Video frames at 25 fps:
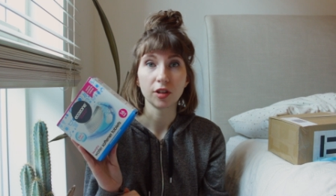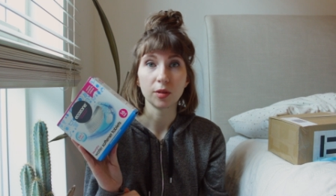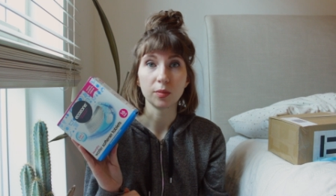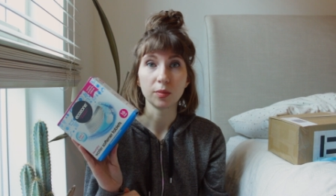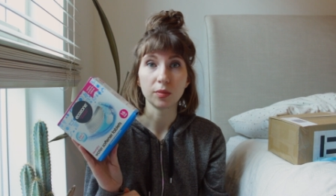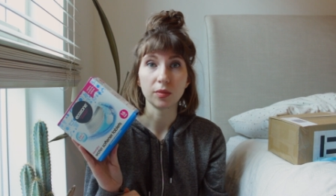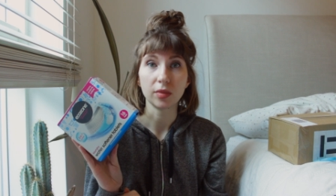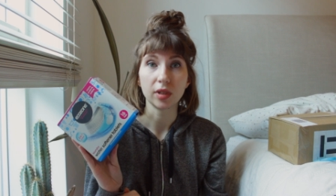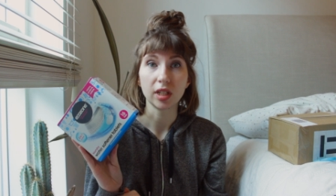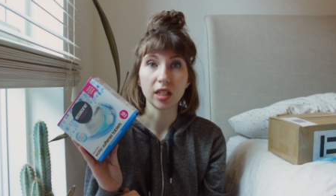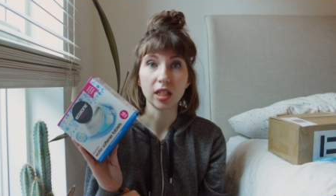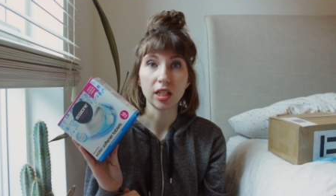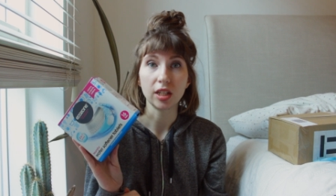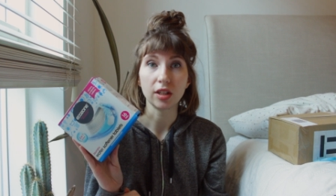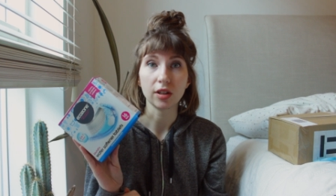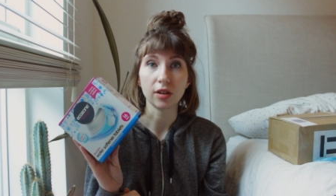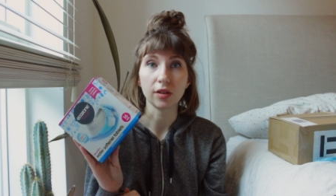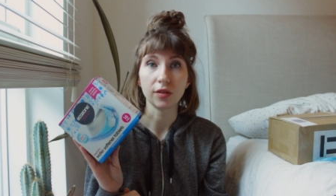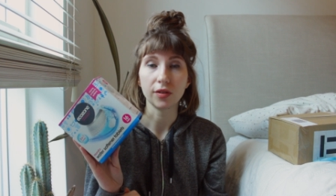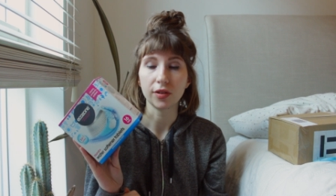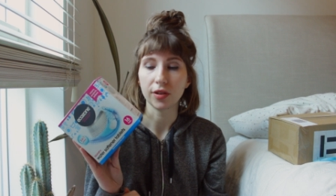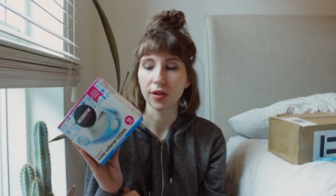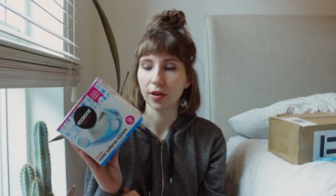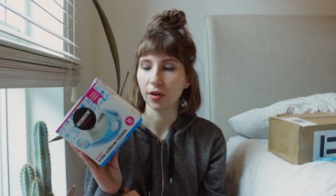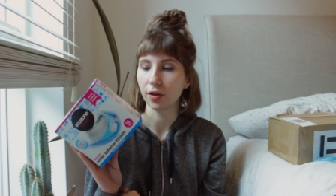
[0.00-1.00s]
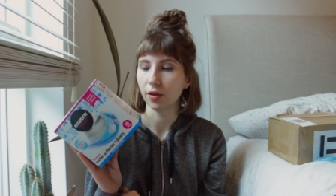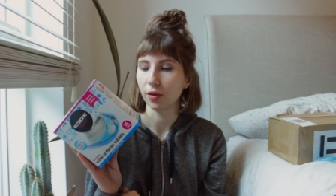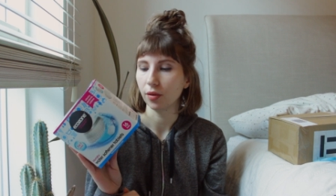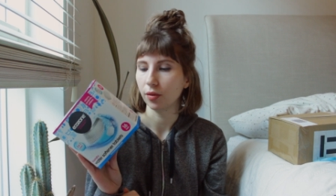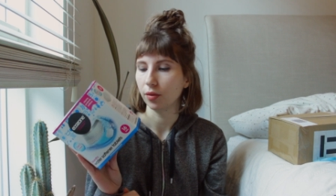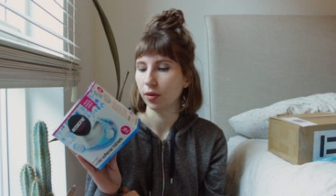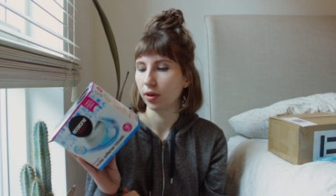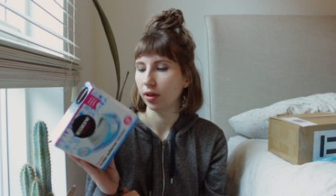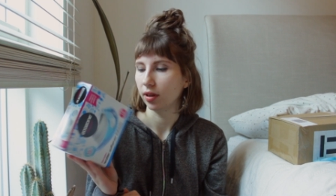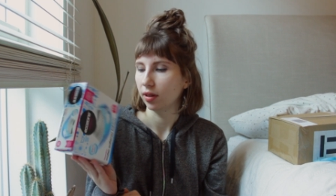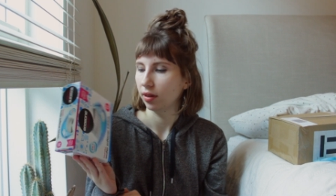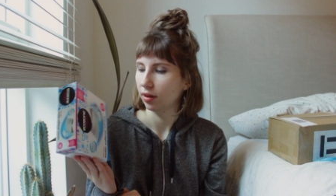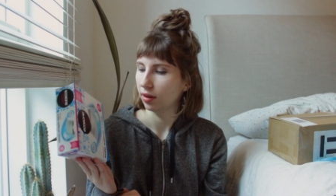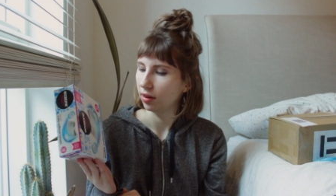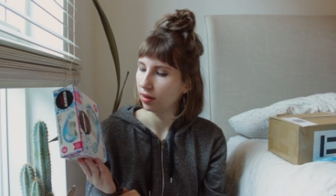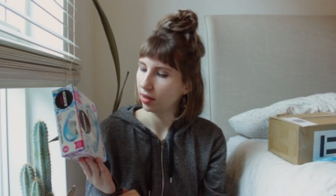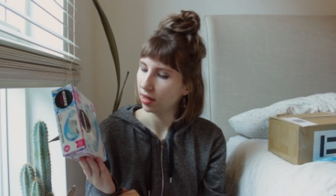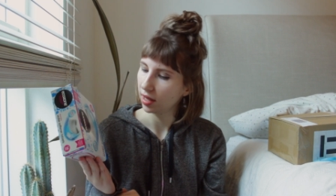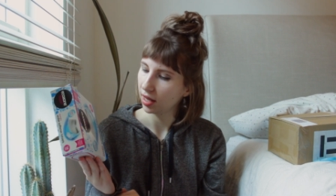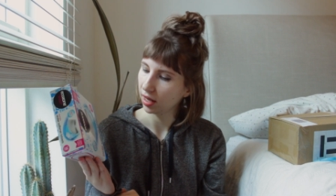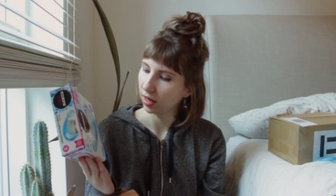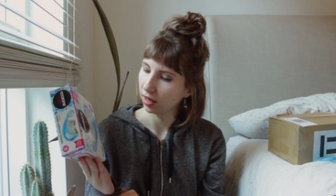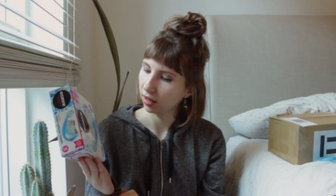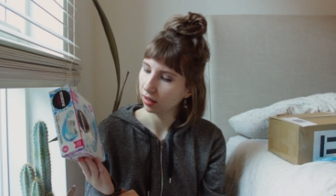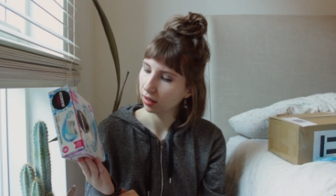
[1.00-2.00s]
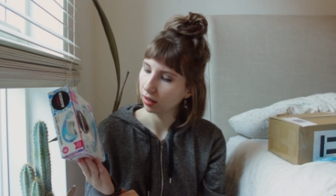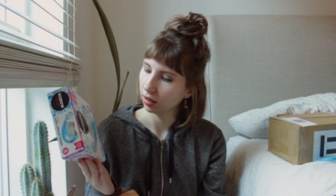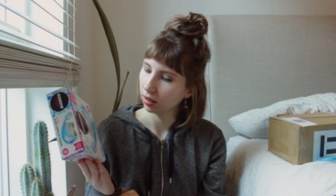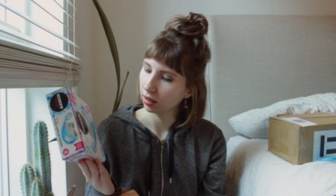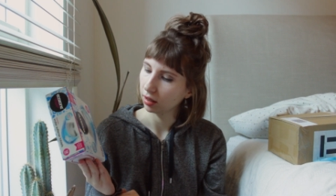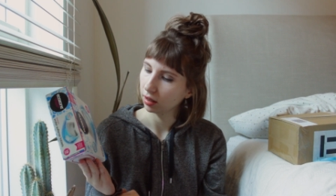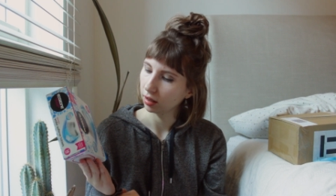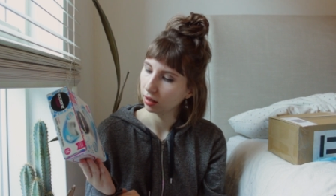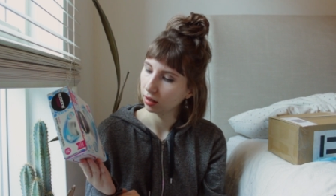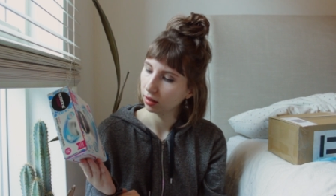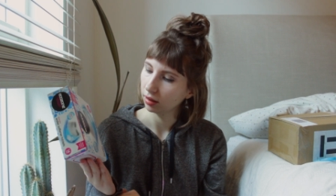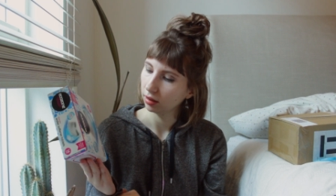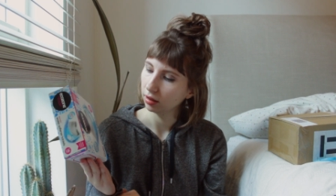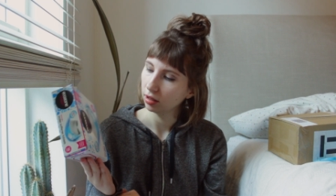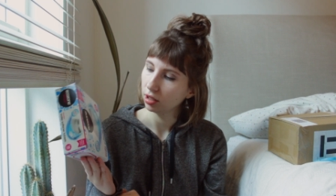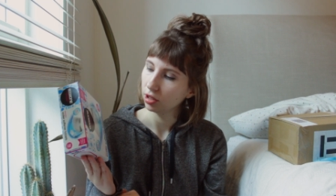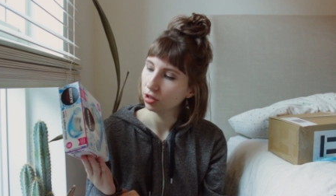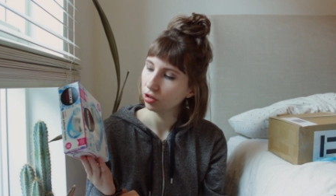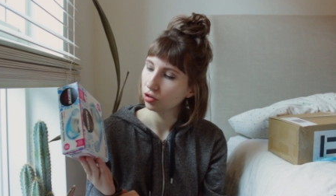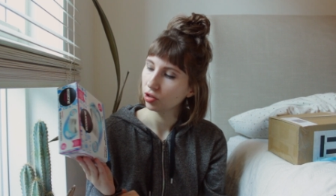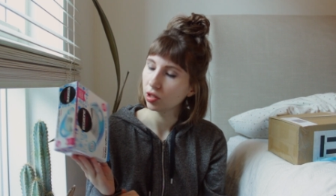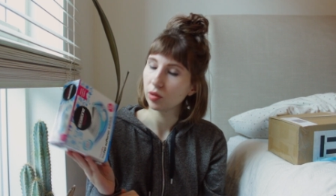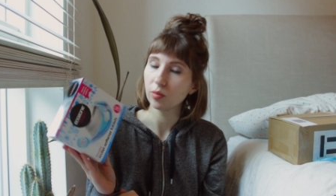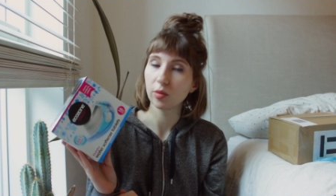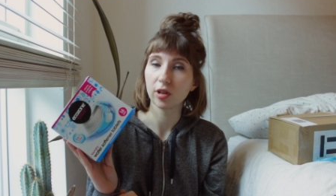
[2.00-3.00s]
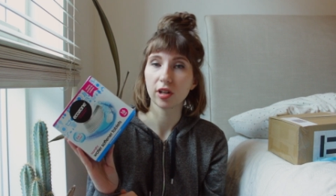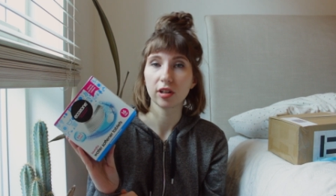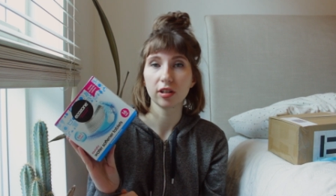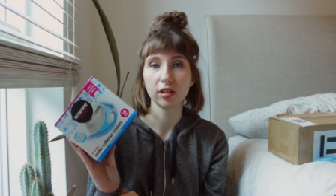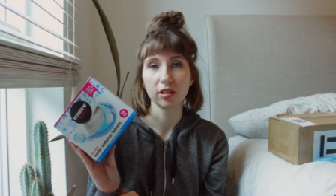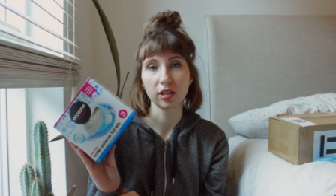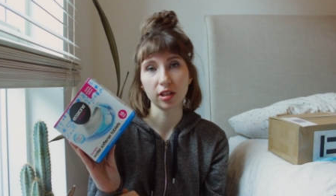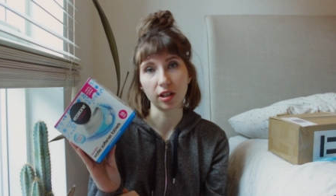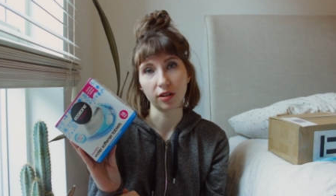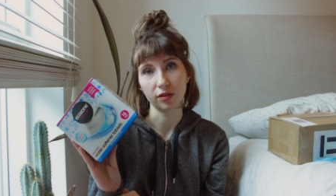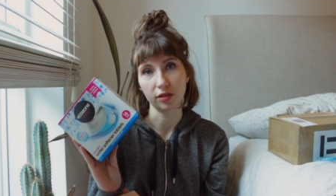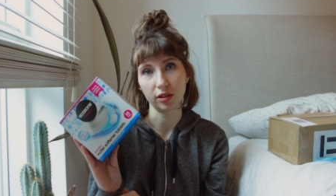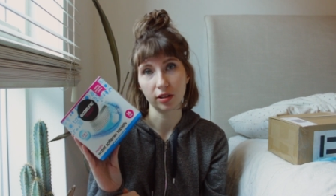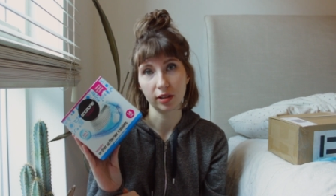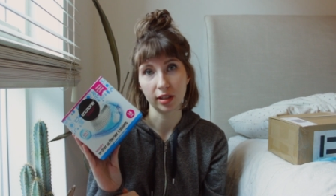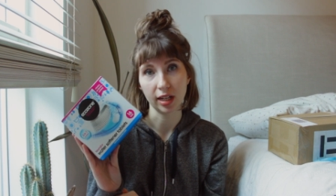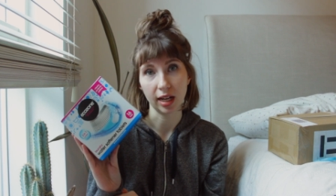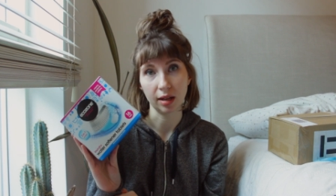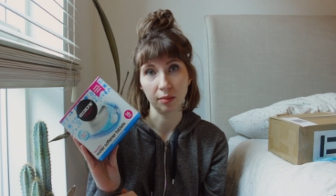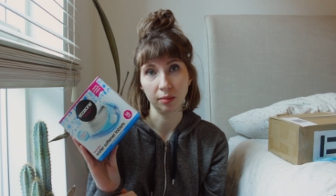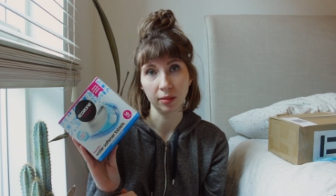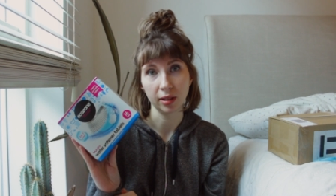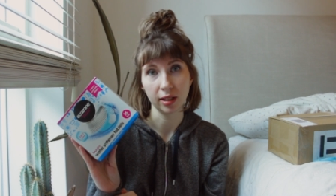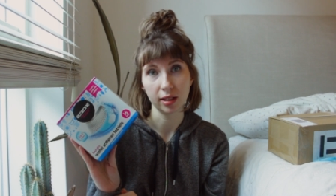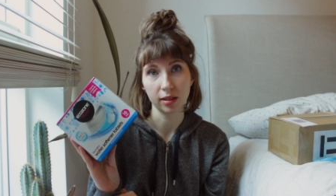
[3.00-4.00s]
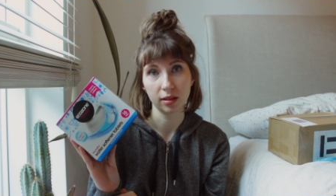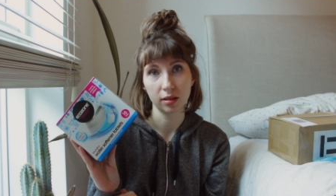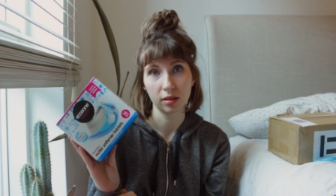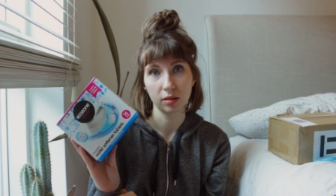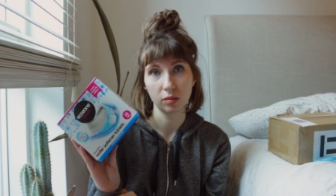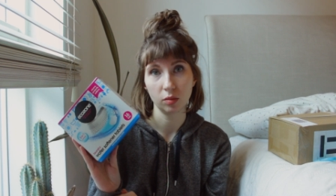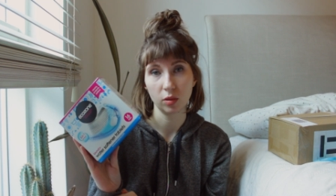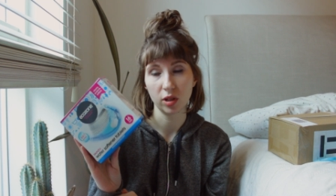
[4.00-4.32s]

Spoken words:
from EcoZone their laundry water softener tablets,